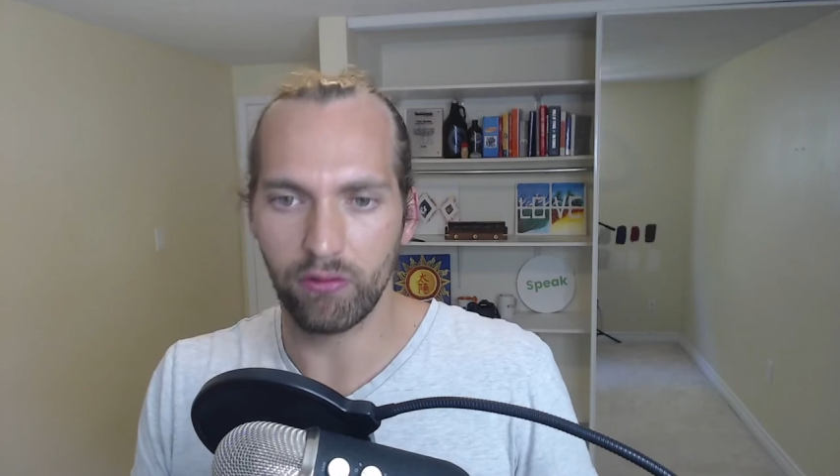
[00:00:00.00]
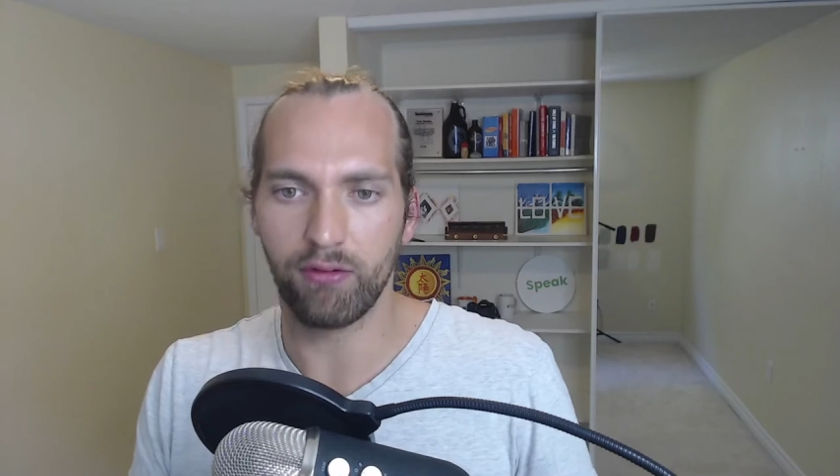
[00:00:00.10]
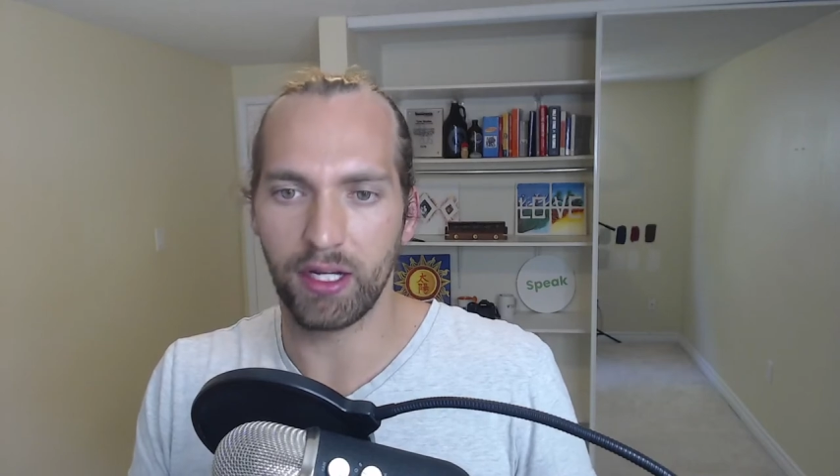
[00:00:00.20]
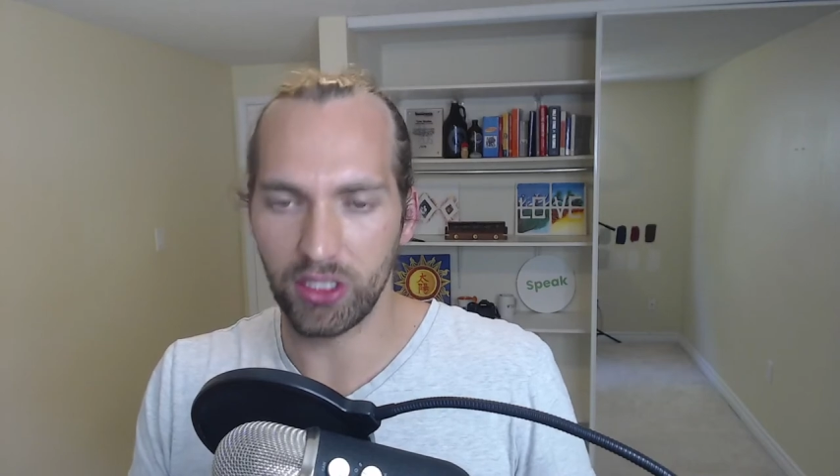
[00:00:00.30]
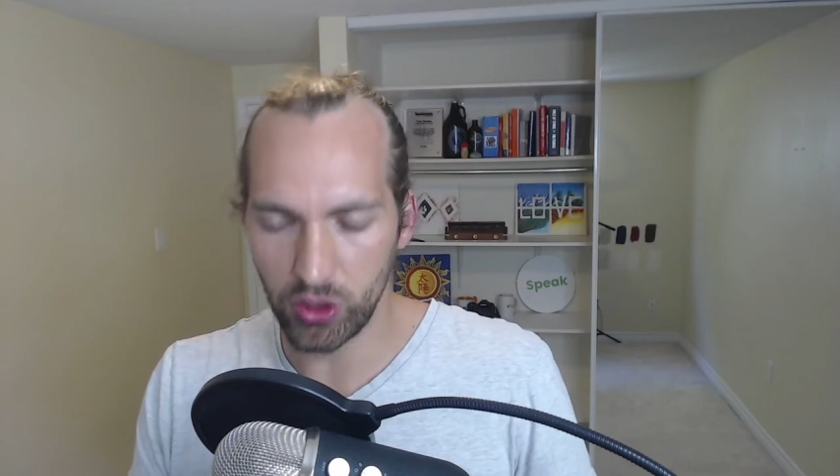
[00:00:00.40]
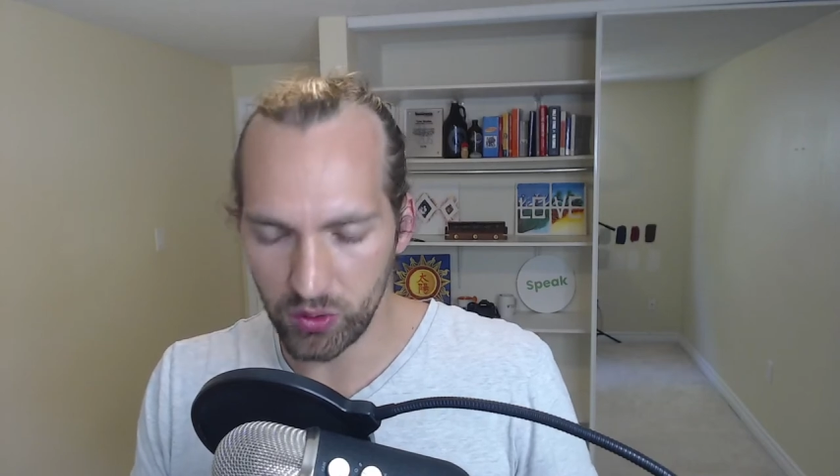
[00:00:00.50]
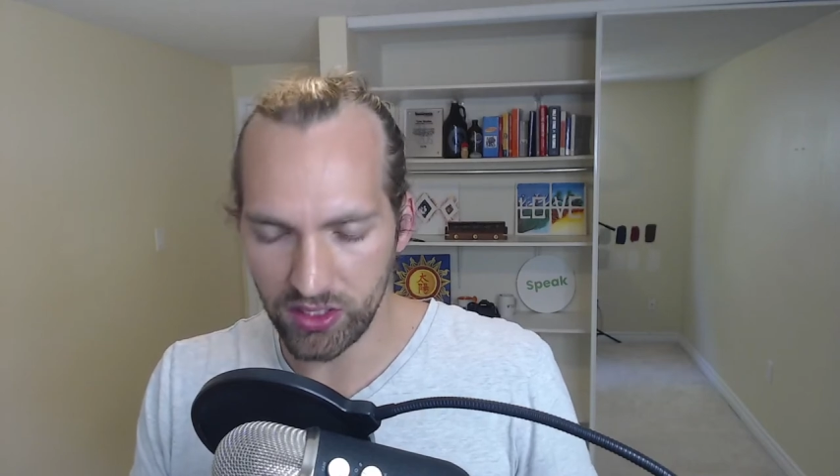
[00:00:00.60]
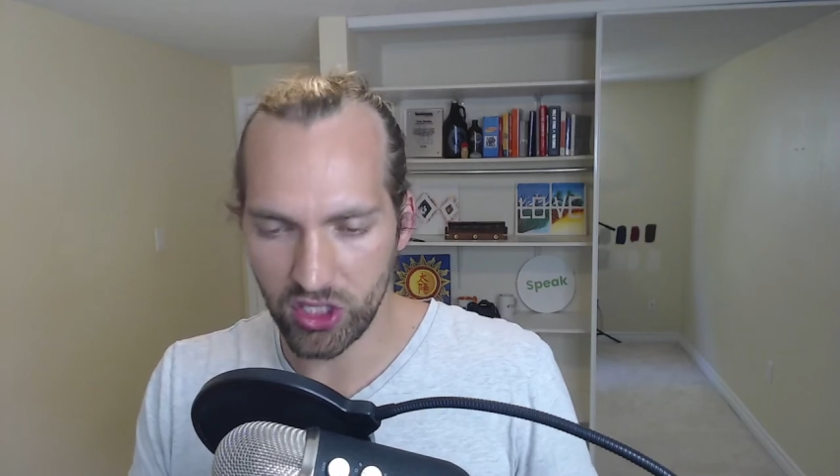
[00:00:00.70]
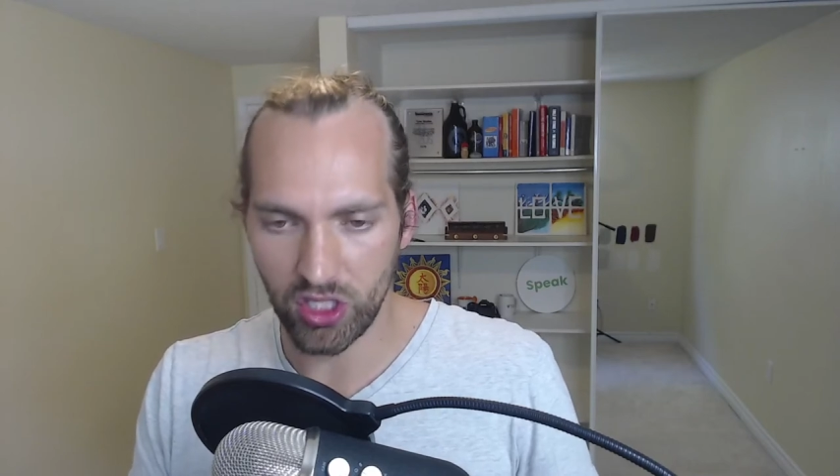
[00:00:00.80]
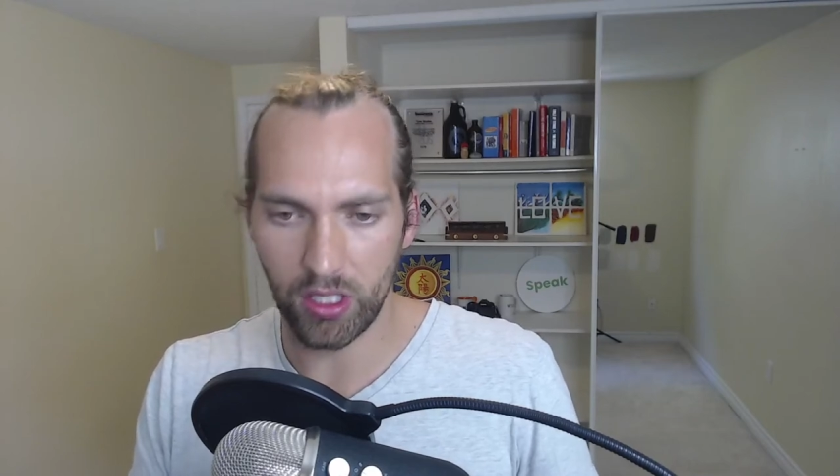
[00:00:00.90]
finding
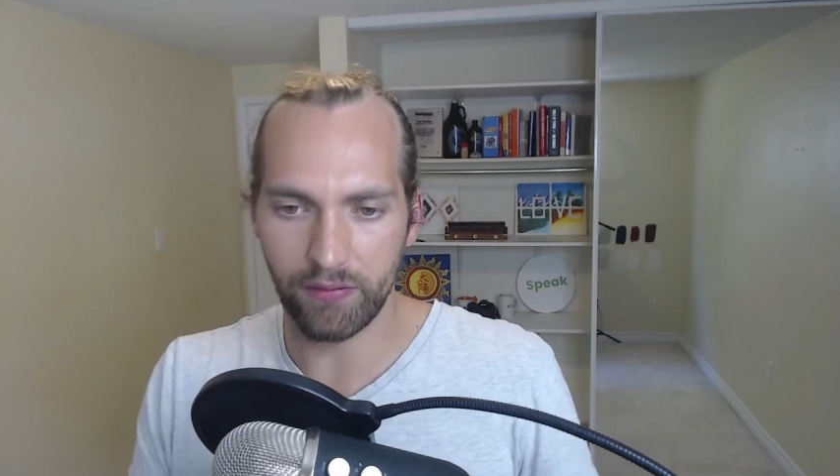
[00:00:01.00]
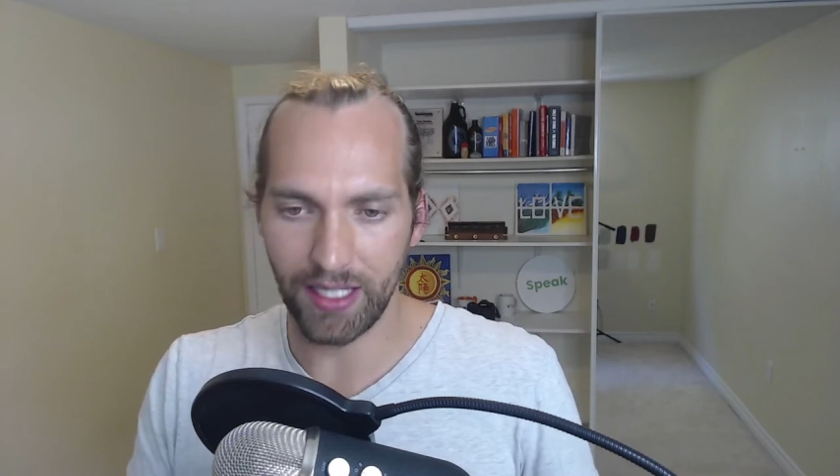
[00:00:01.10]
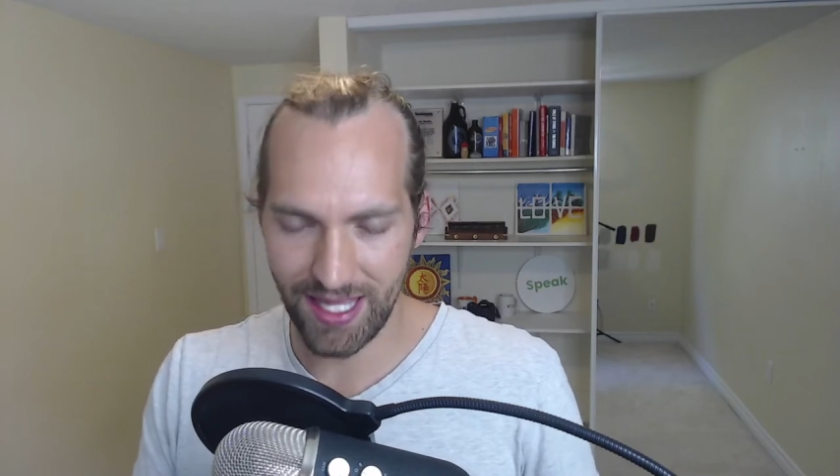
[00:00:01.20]
usage out of it,